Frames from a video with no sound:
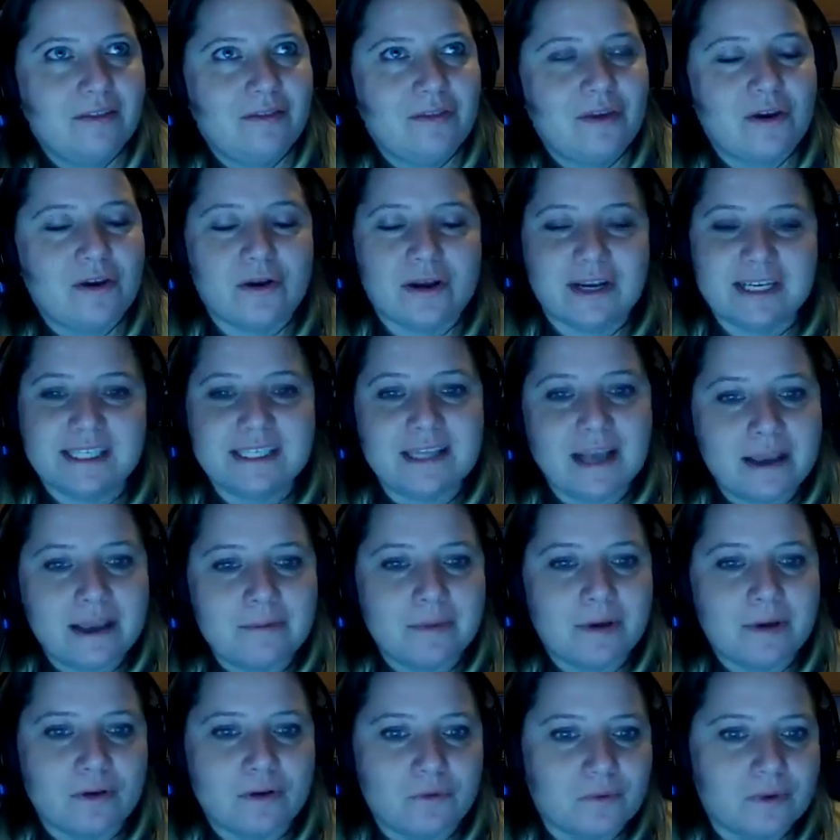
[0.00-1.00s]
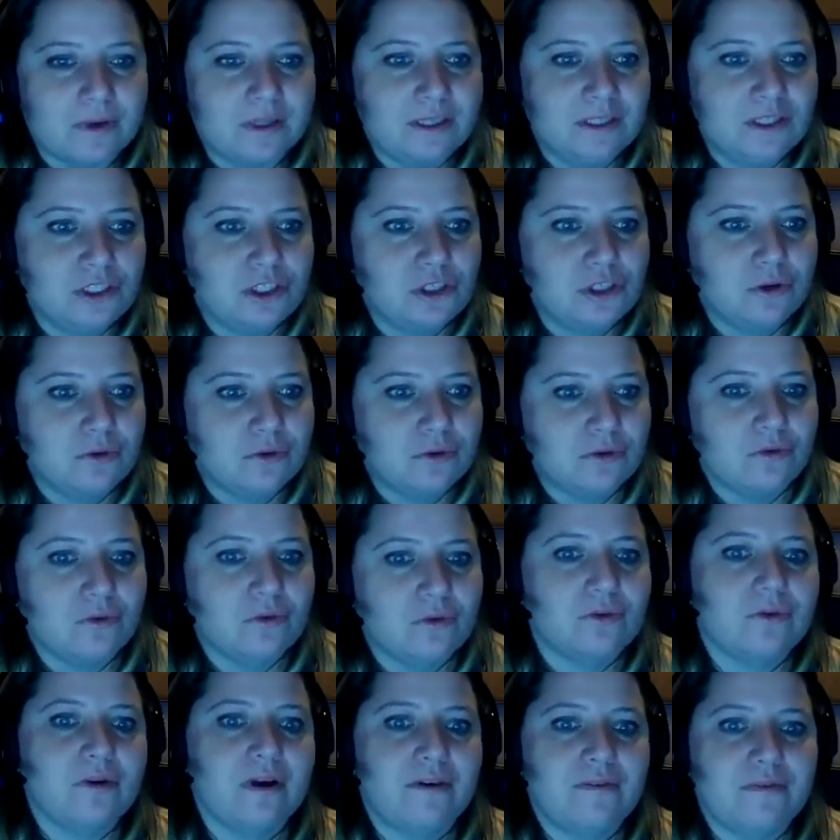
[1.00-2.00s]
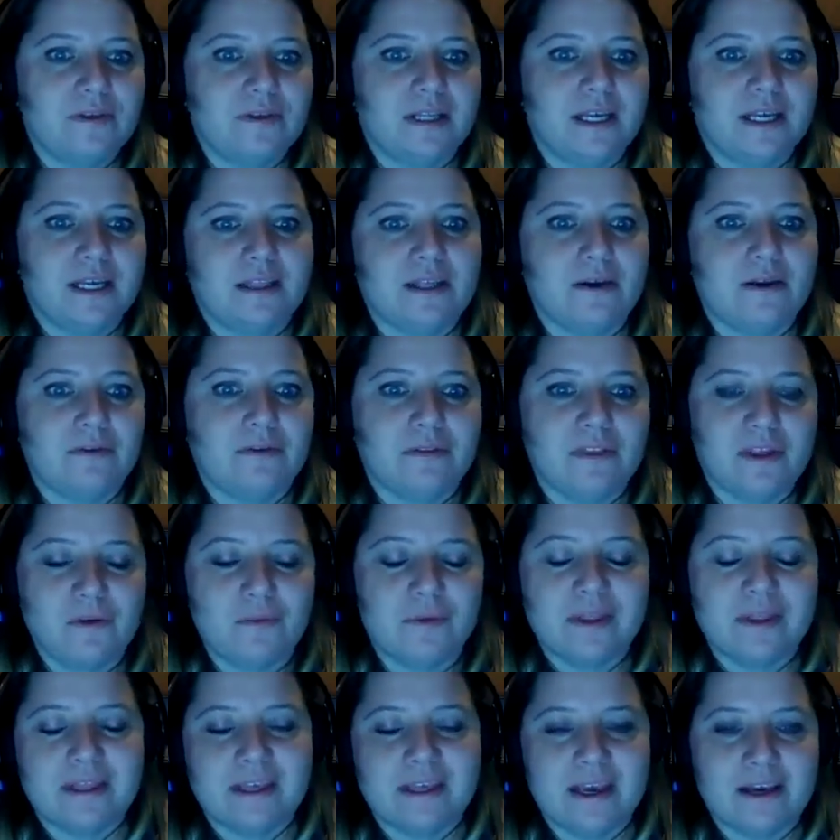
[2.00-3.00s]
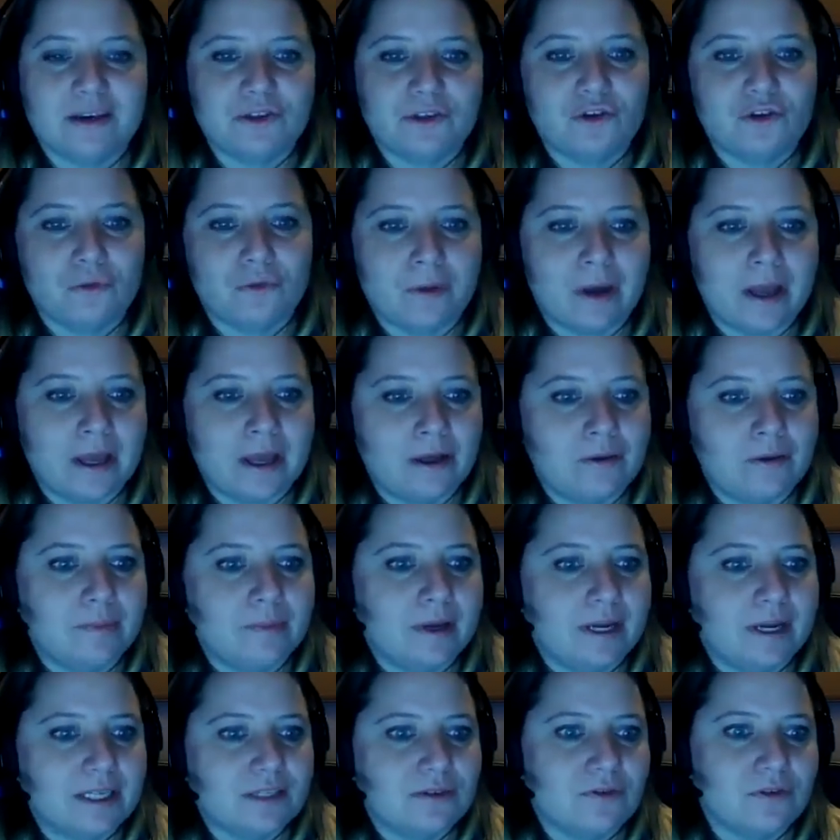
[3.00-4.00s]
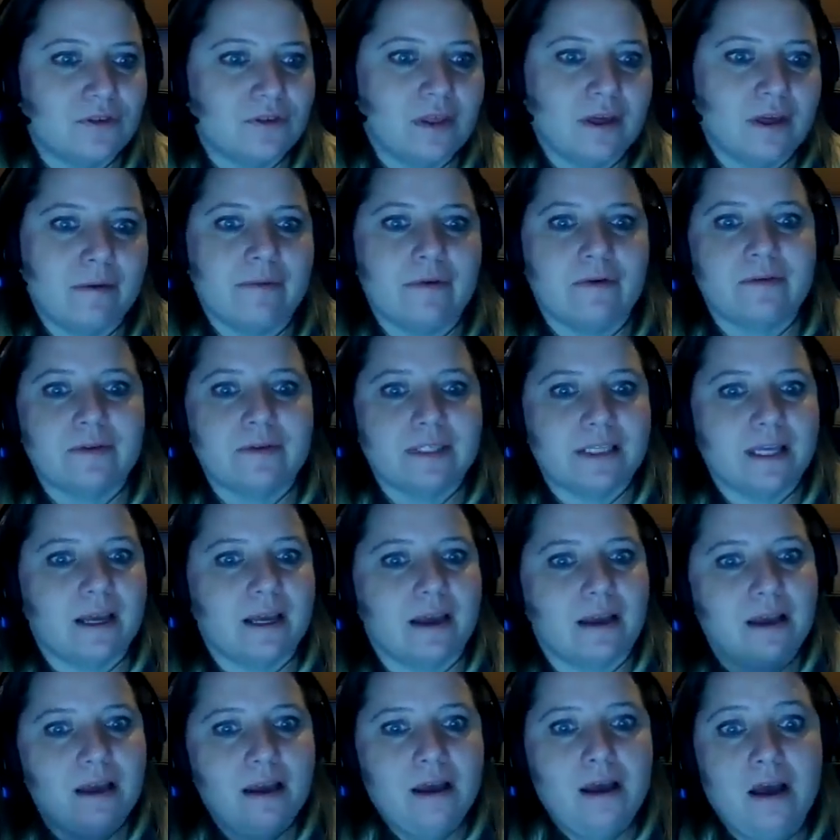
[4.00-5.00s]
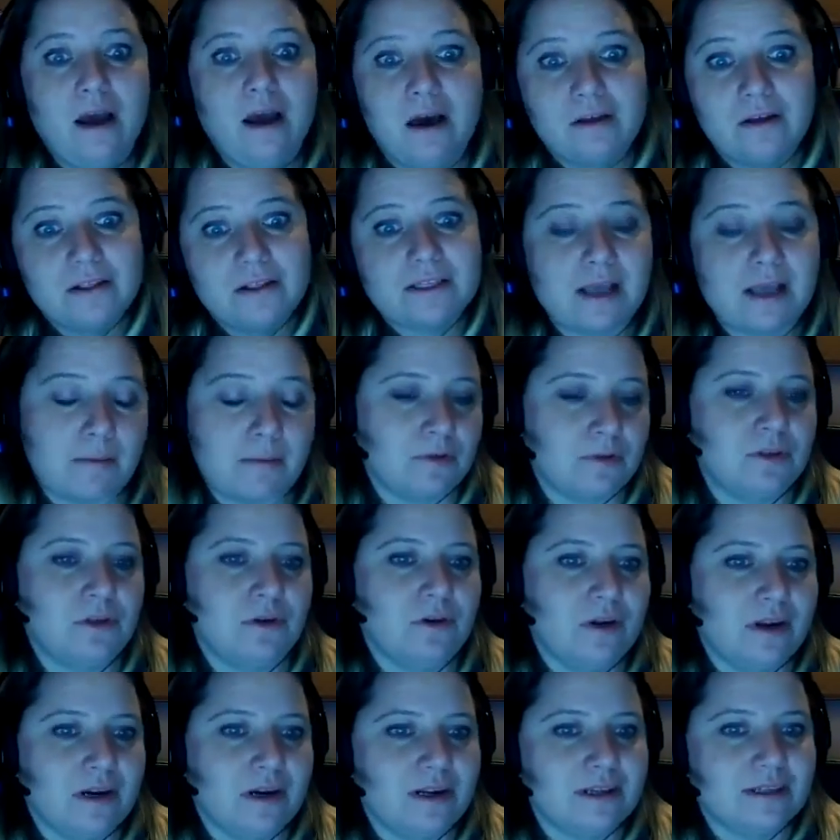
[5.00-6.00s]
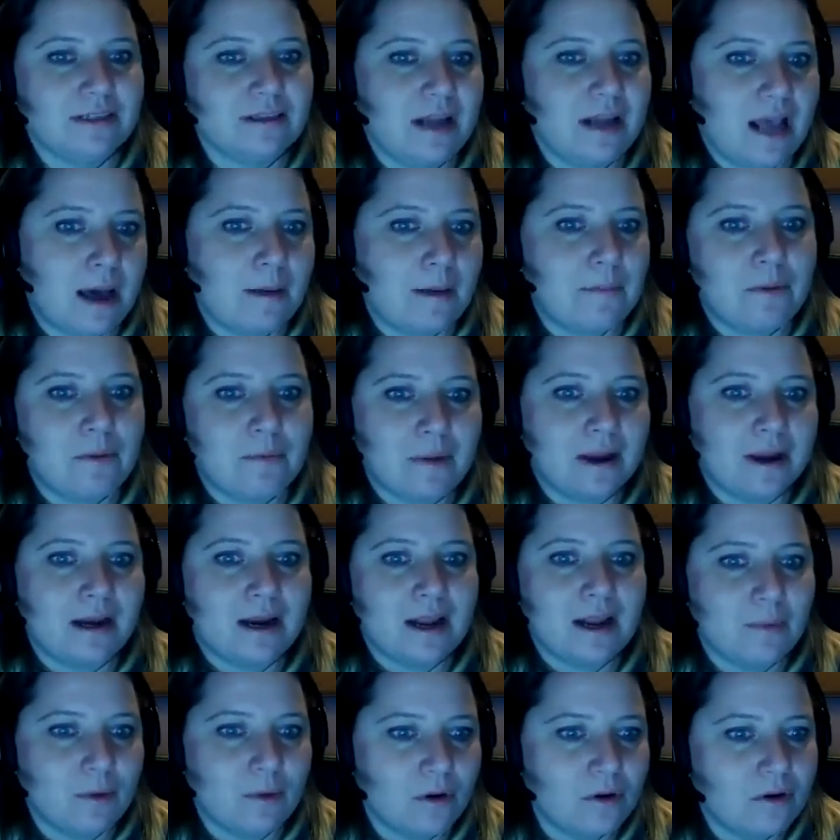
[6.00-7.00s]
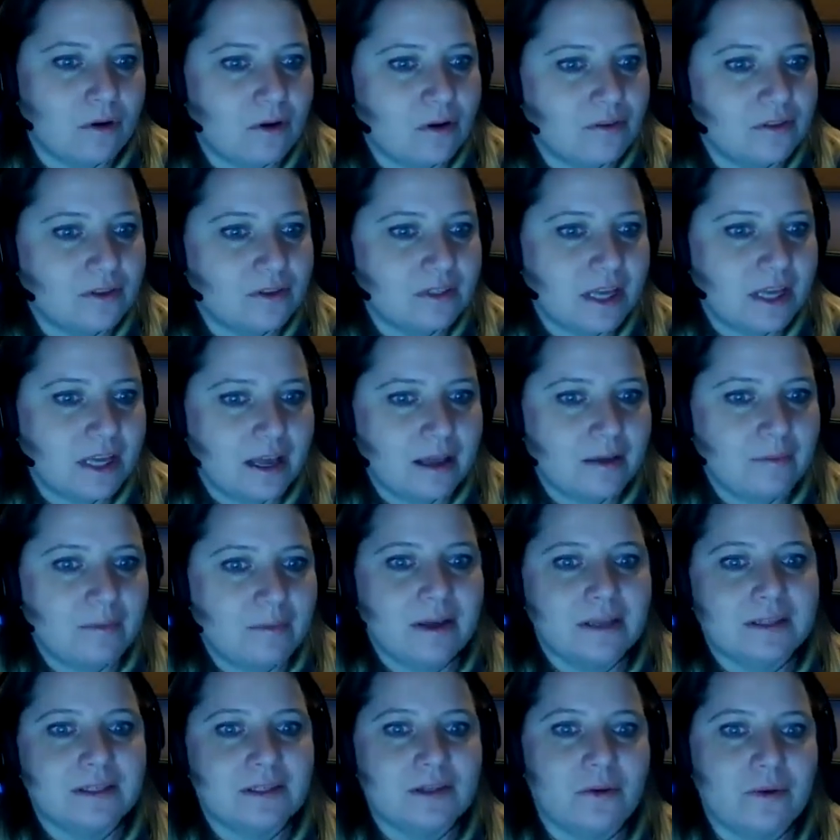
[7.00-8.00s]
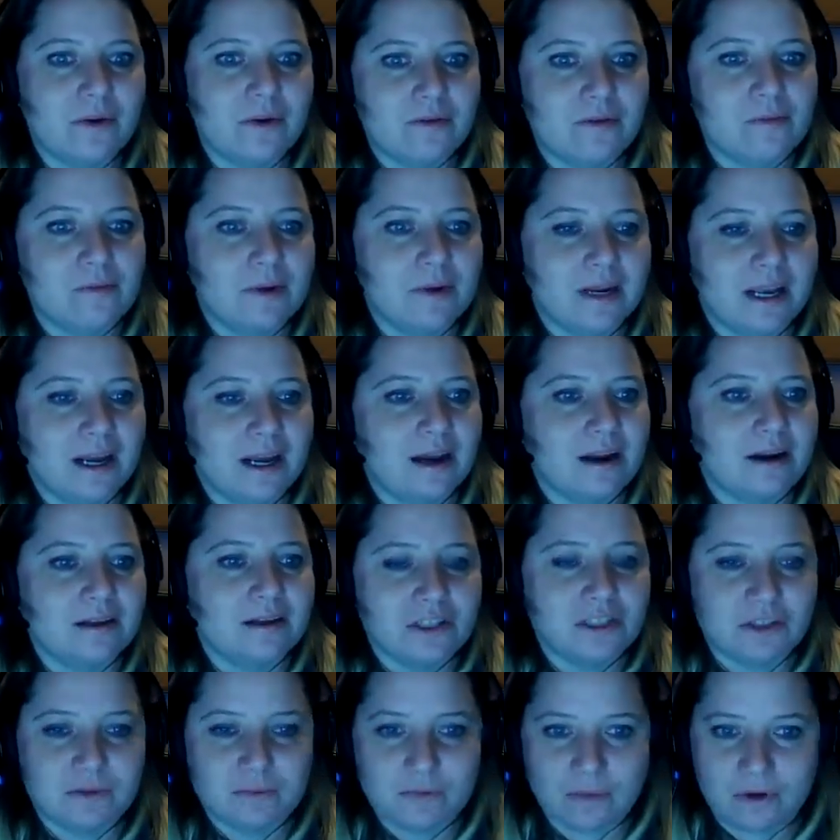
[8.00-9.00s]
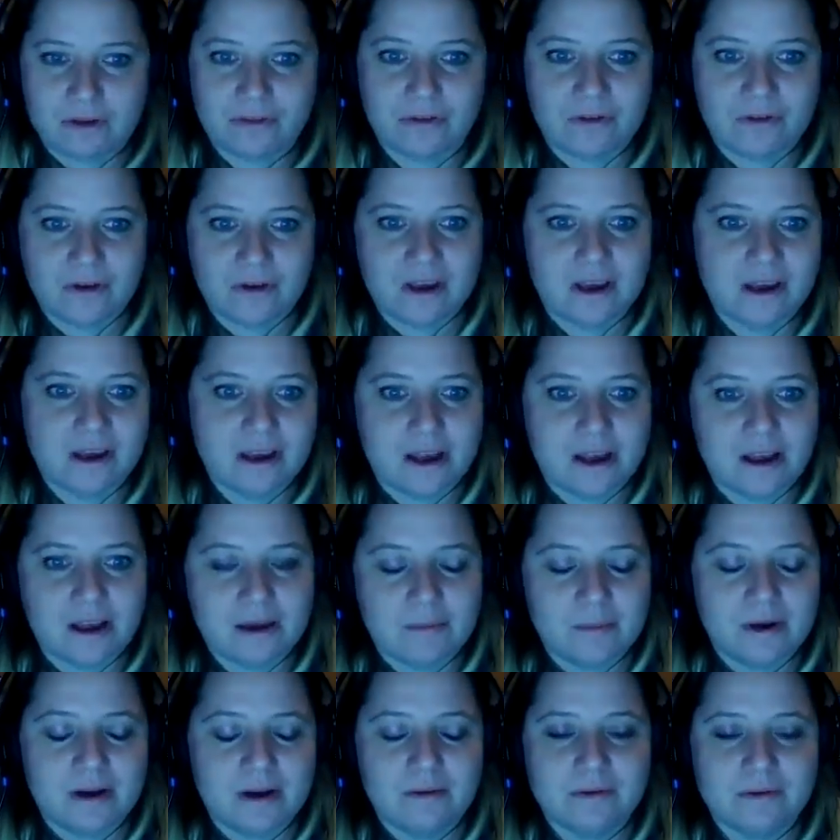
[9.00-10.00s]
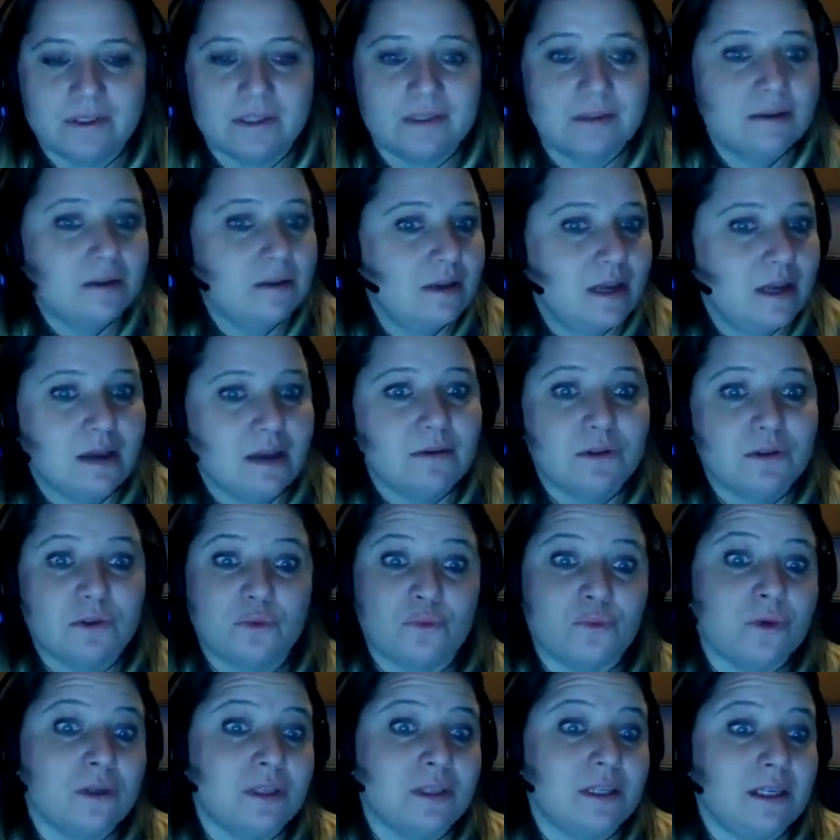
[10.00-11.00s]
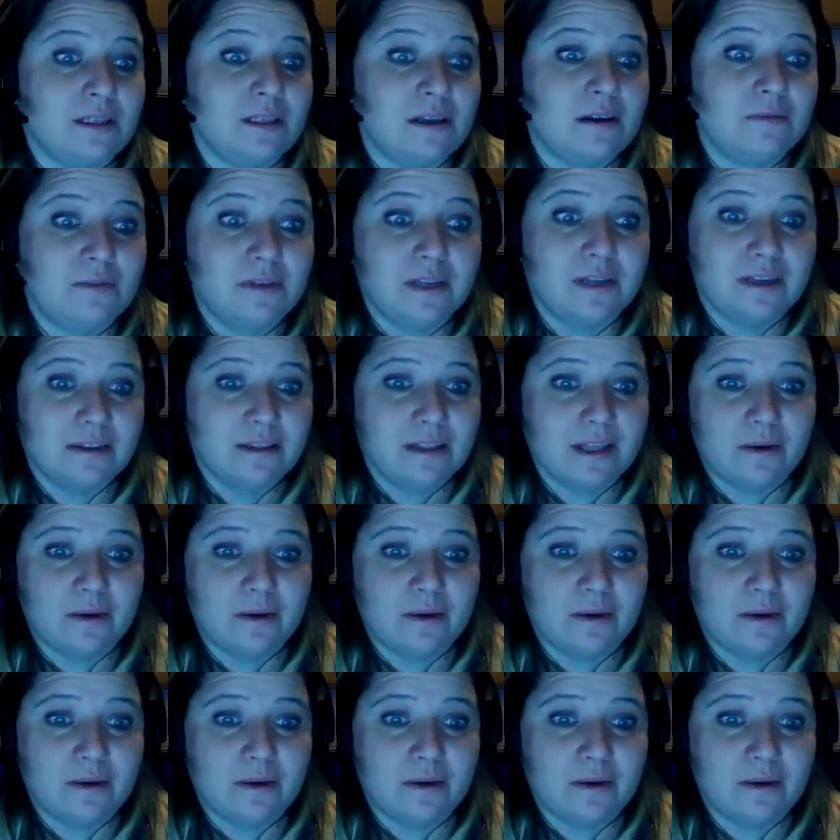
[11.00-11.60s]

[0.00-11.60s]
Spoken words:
their excitement really shone through. I feel like they went the extra mile, because for them it was like, oh, this opportunity doesn't happen in my neighborhood all the time, and so everybody kind of just brought their A game, and it was really lovely.